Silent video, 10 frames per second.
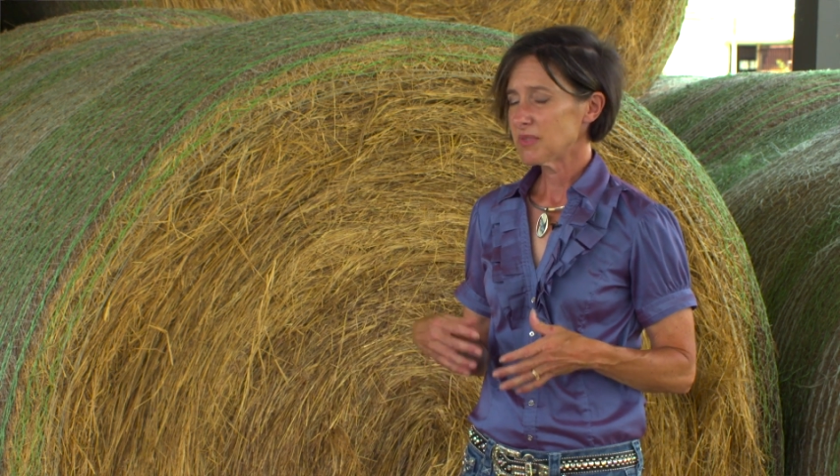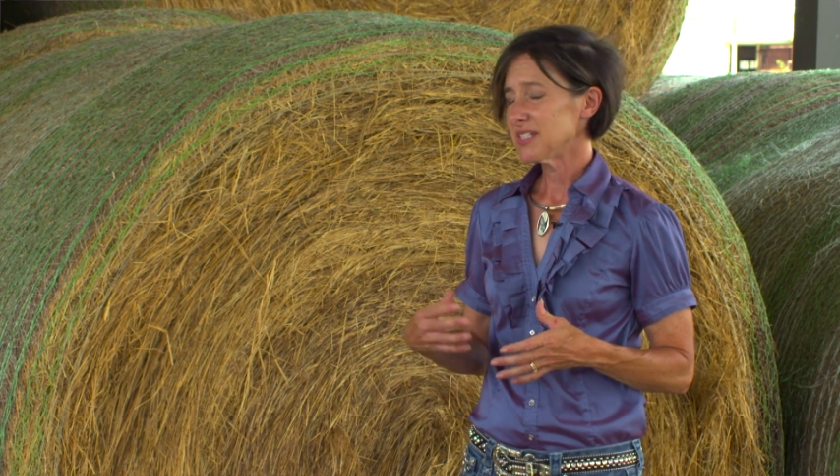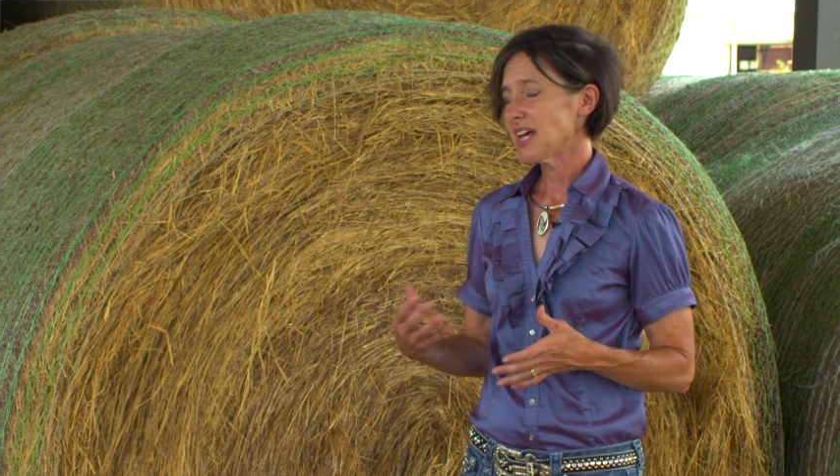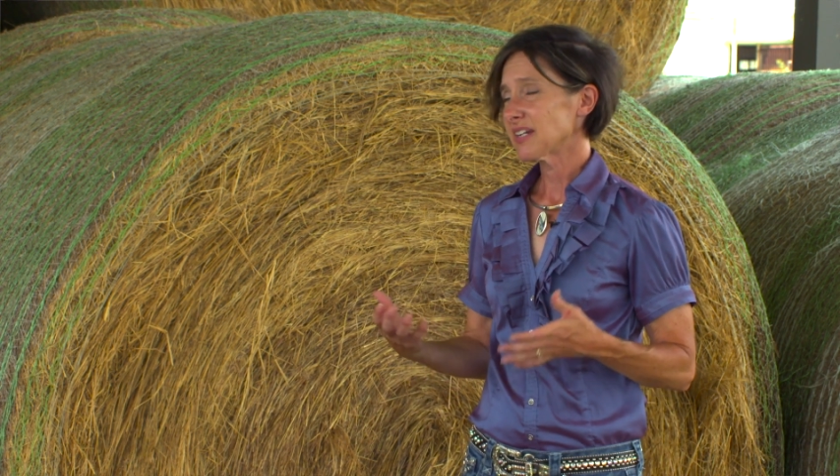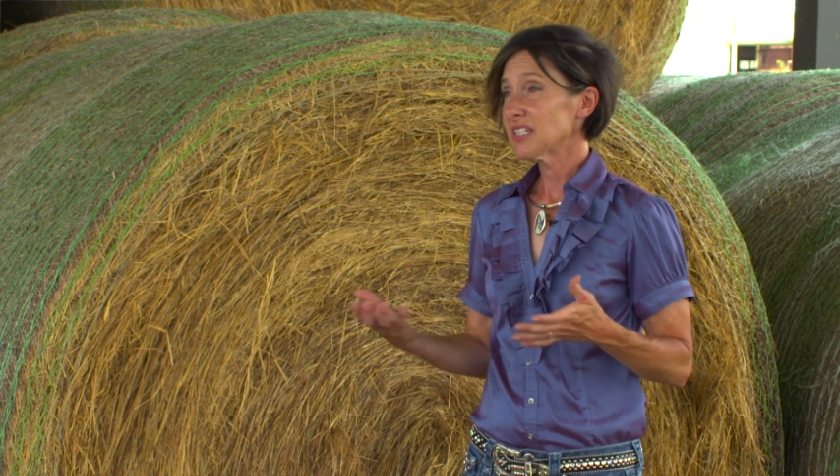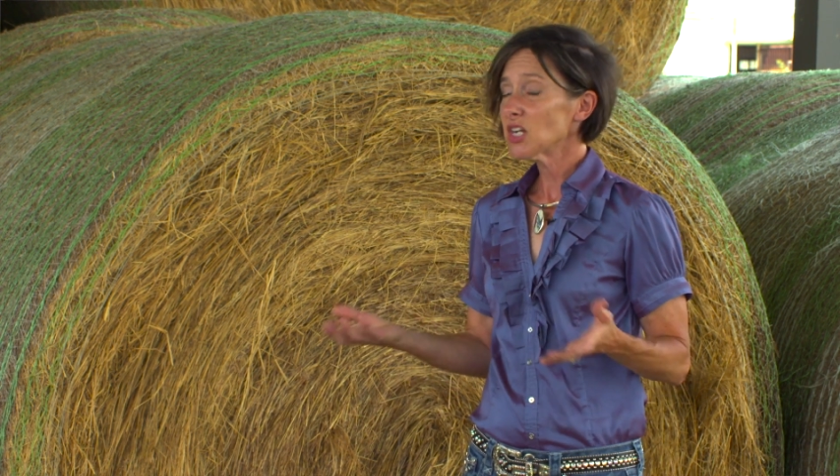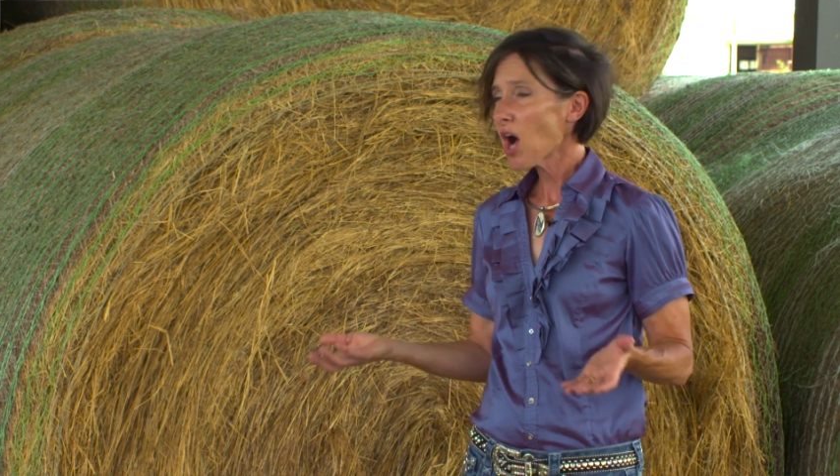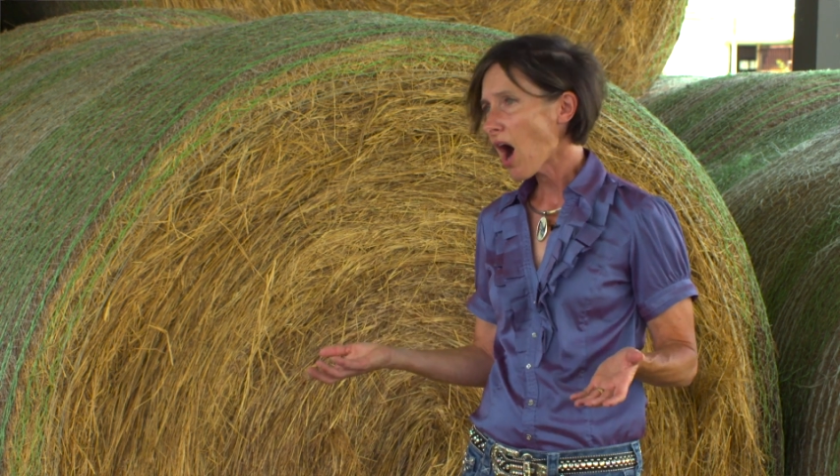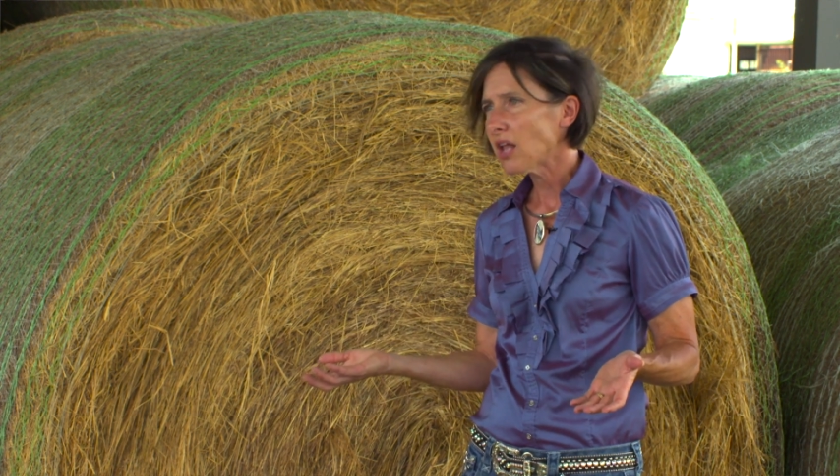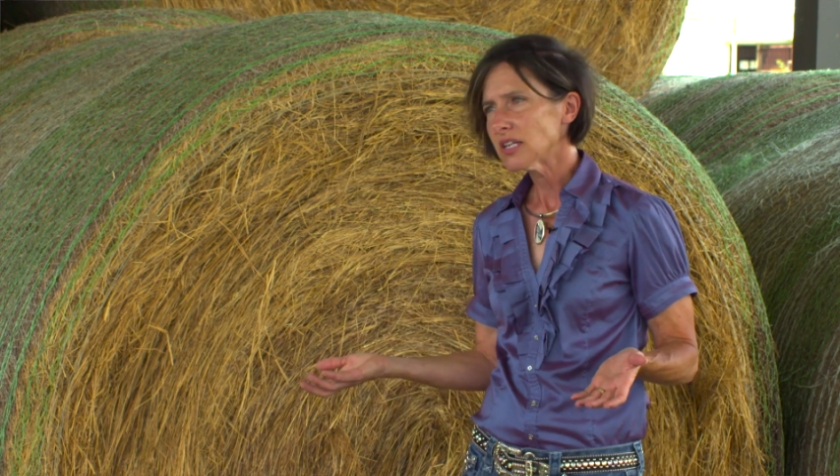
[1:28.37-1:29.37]
is acting
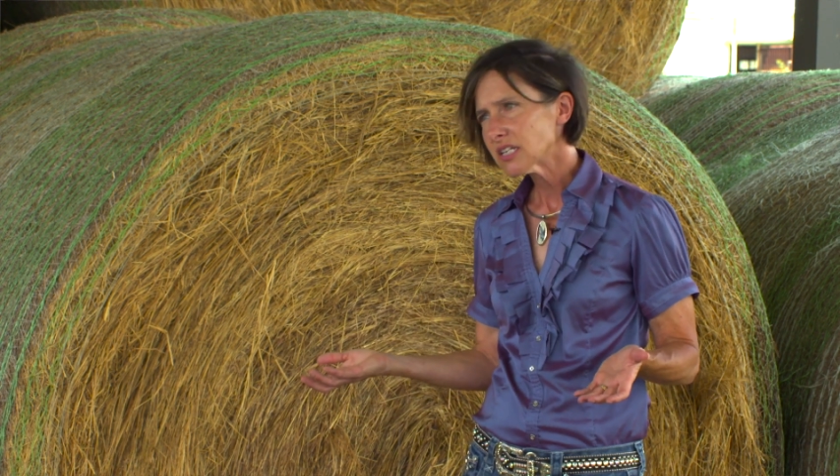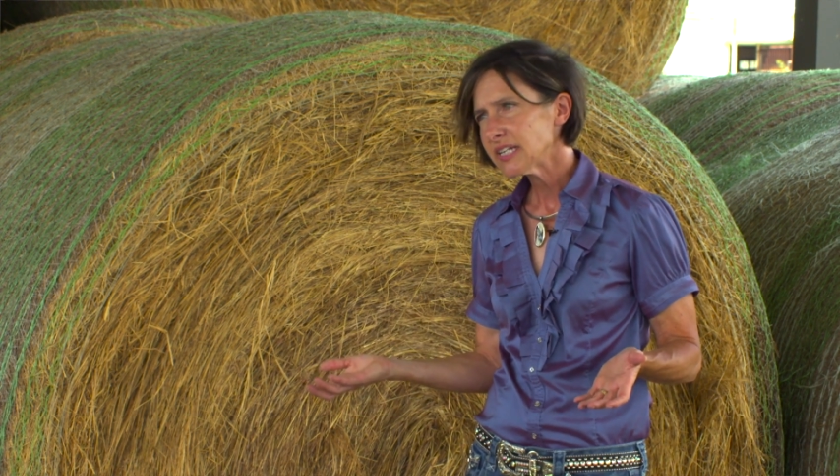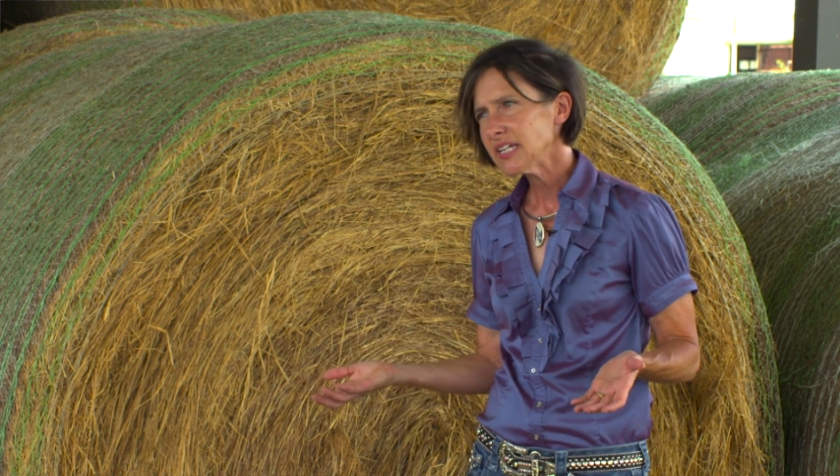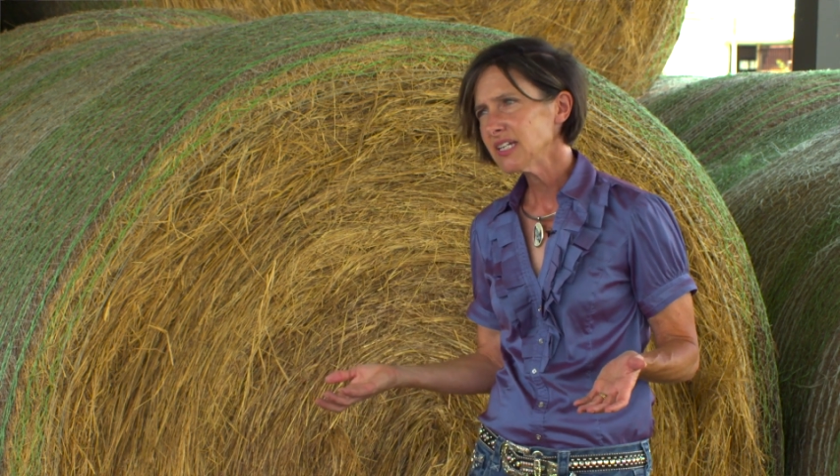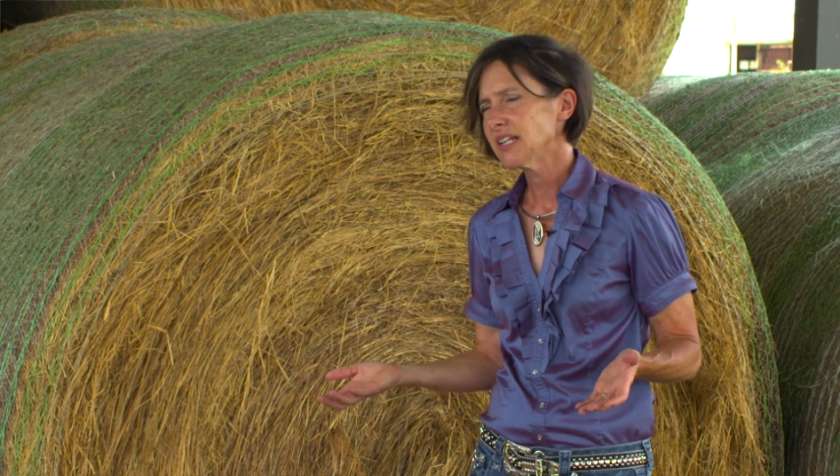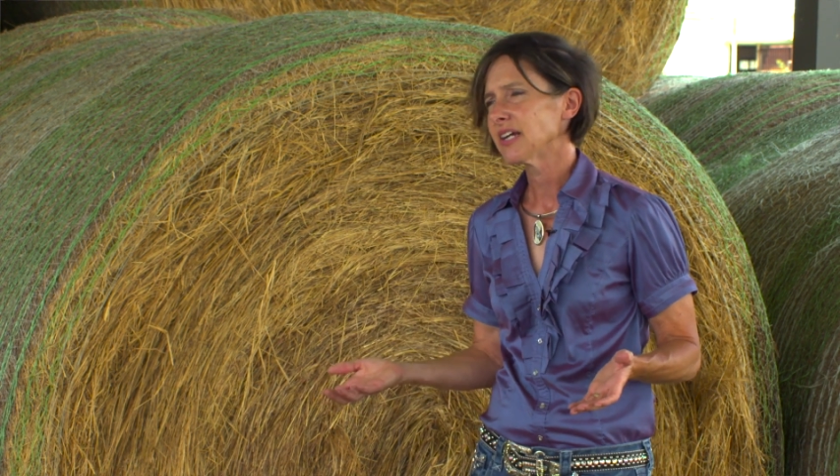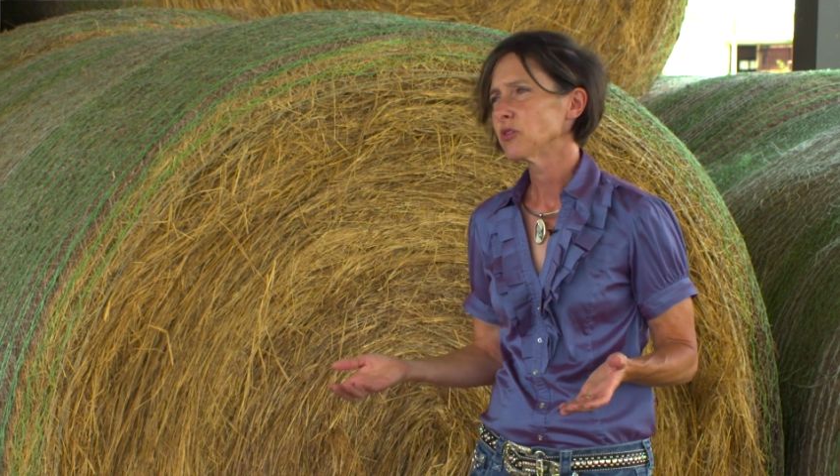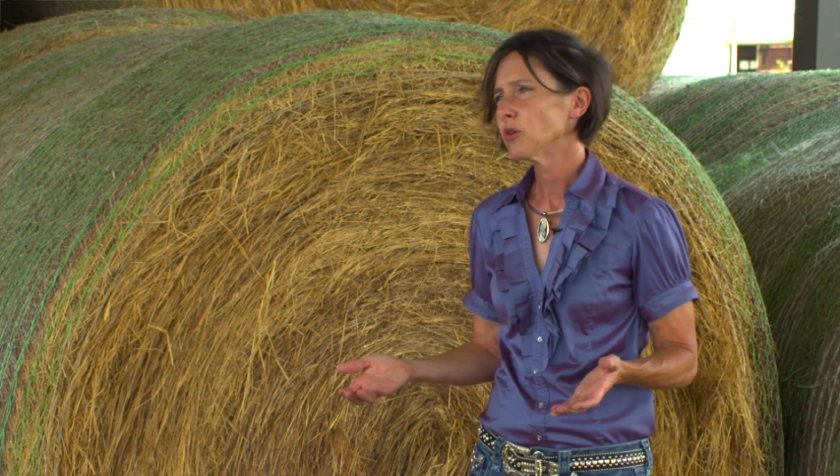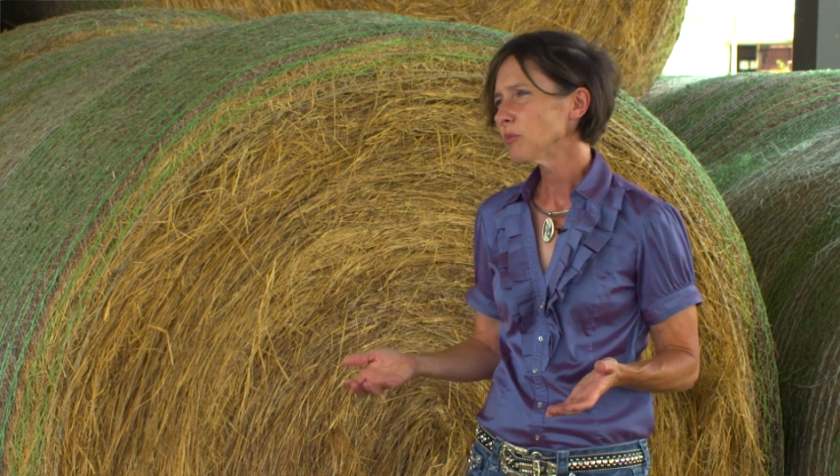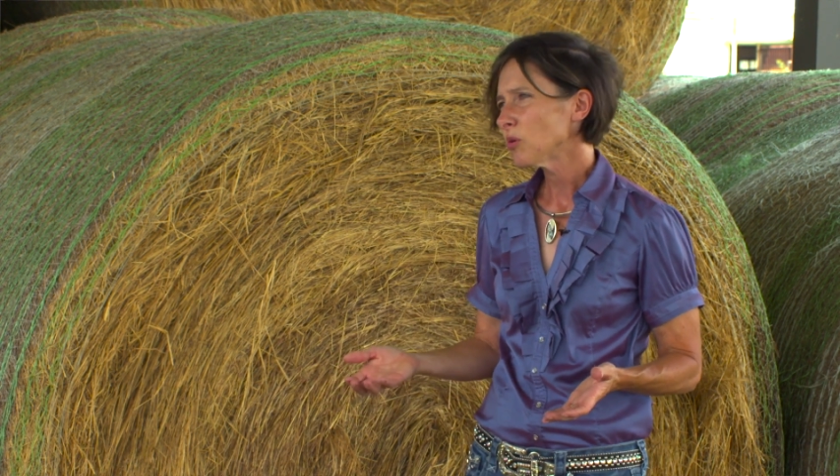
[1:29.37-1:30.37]
colicky, like
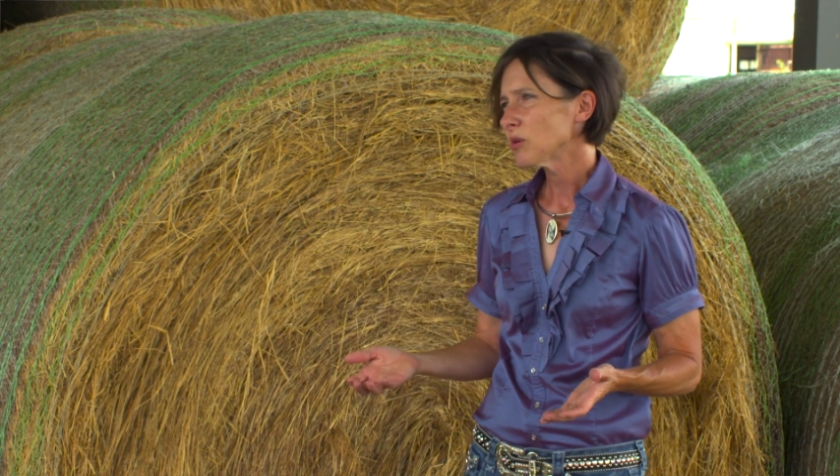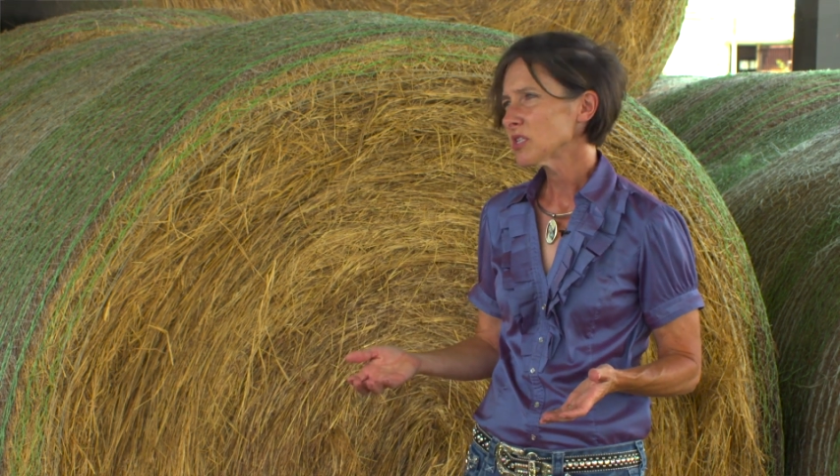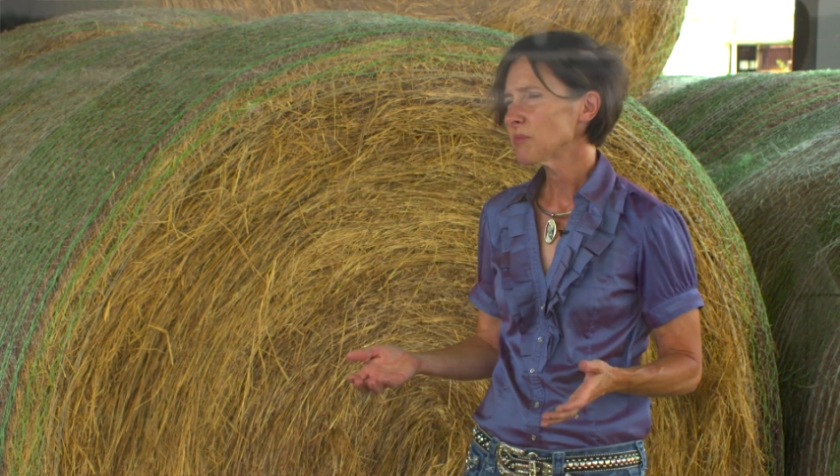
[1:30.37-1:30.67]
normal horse